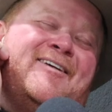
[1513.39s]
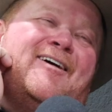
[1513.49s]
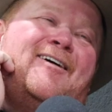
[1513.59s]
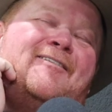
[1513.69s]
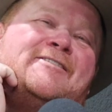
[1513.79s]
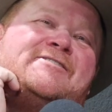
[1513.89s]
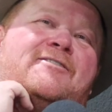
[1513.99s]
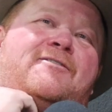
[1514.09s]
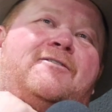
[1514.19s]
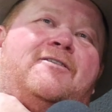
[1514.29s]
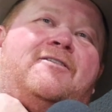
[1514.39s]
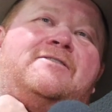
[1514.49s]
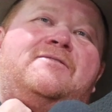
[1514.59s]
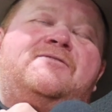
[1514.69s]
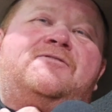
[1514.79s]
Yeah.
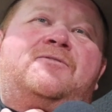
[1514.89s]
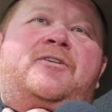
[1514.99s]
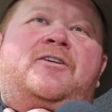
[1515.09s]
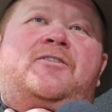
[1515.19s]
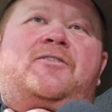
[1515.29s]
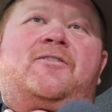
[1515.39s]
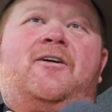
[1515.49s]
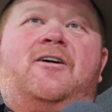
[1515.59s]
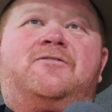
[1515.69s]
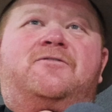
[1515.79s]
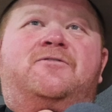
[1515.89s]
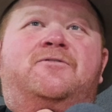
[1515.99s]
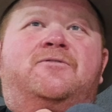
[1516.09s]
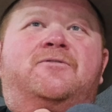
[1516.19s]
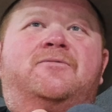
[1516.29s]
So we get through high
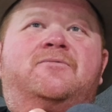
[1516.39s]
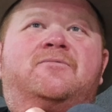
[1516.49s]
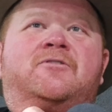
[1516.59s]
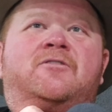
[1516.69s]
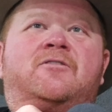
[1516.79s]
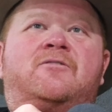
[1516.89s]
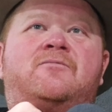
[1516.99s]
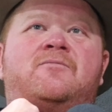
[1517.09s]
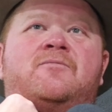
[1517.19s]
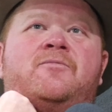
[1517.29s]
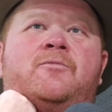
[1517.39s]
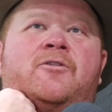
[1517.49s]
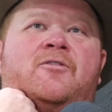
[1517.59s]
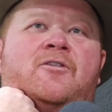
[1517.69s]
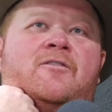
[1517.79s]
school. You
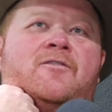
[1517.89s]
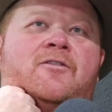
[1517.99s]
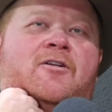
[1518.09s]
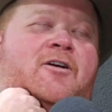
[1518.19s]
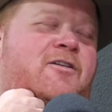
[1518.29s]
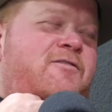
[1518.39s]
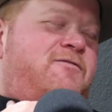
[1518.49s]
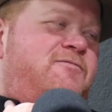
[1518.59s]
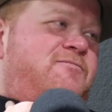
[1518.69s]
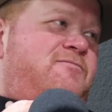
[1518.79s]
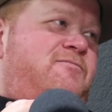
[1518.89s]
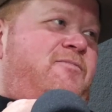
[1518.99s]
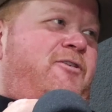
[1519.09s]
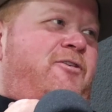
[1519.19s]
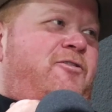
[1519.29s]
met the love of your life,
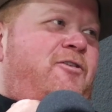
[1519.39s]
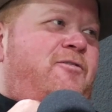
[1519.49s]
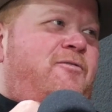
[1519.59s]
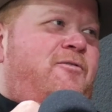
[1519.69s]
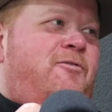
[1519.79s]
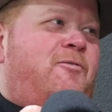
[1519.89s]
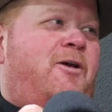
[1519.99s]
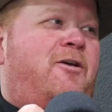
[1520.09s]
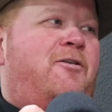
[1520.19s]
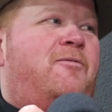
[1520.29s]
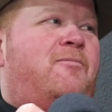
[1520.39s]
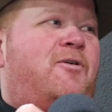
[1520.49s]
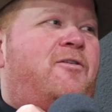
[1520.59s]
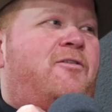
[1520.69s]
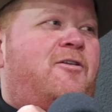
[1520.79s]
AJ, and the pain and
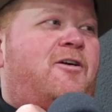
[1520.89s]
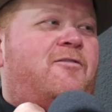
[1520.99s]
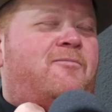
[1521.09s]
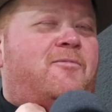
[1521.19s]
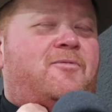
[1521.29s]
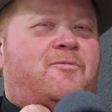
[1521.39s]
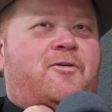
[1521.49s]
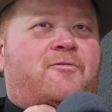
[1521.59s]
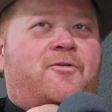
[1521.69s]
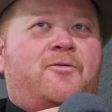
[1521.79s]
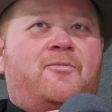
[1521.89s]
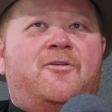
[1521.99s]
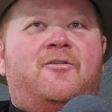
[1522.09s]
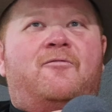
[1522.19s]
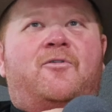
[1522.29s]
butt of your life.
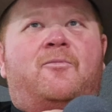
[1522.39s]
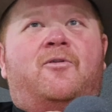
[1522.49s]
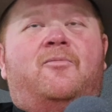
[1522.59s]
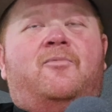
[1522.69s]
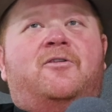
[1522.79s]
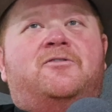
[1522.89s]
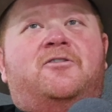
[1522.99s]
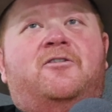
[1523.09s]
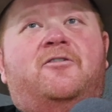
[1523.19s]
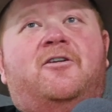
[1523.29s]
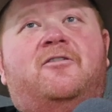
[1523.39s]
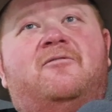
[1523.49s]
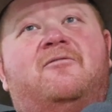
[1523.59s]
We both probably share that.